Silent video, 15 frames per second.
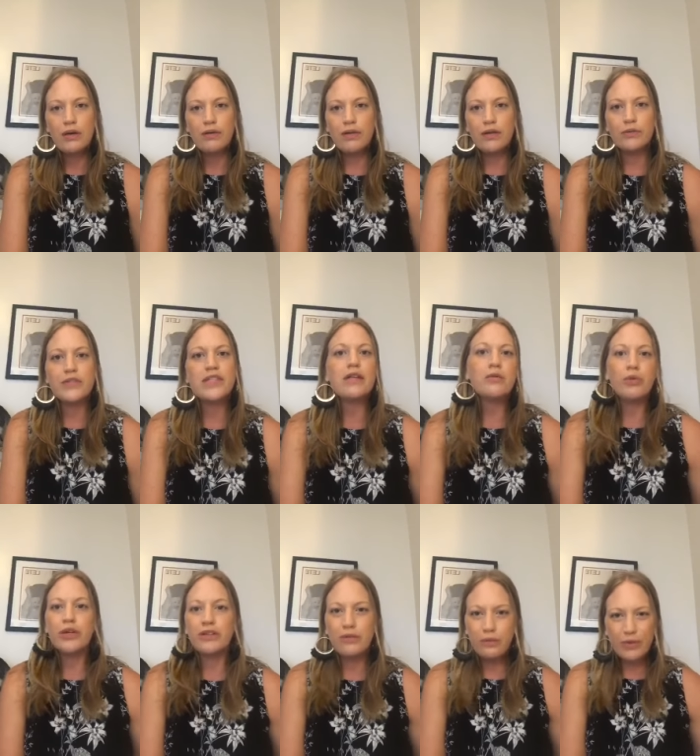you know
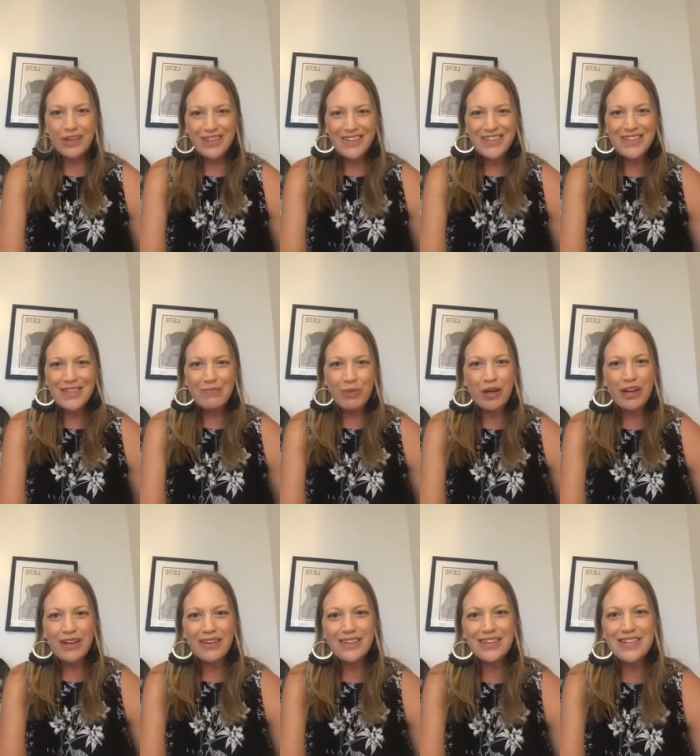celebrate the wins
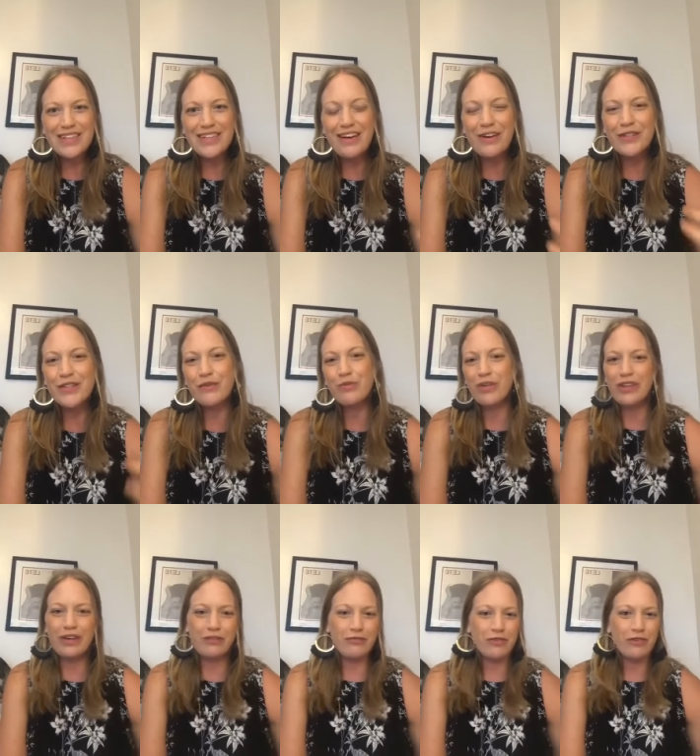but also be
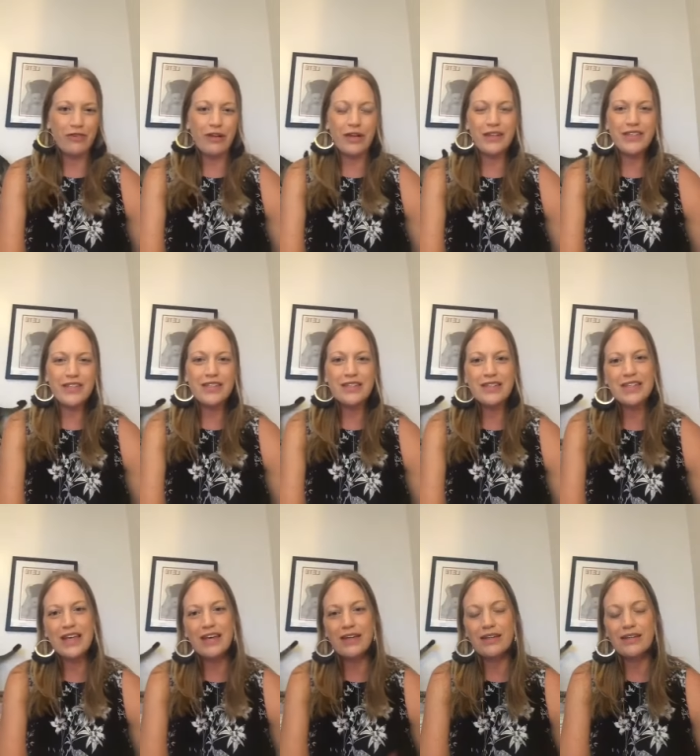there for the losses
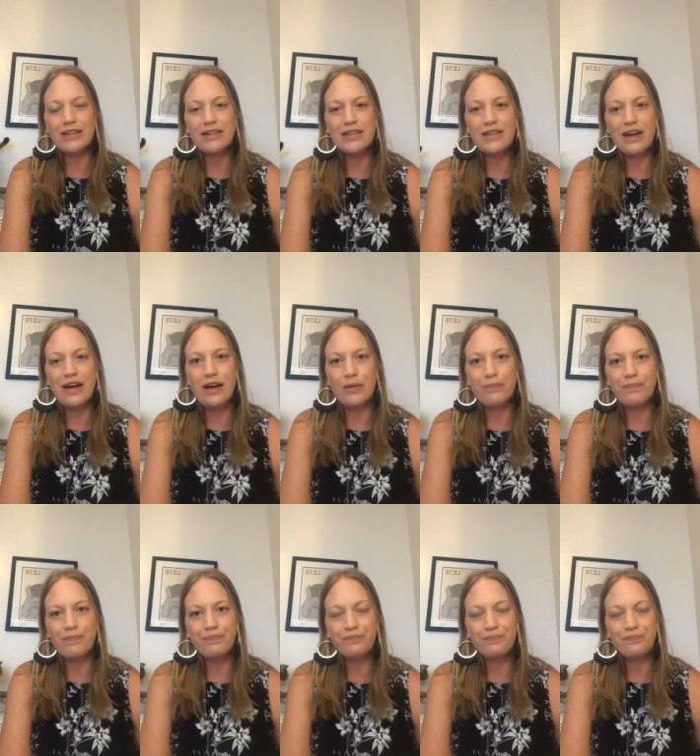and um,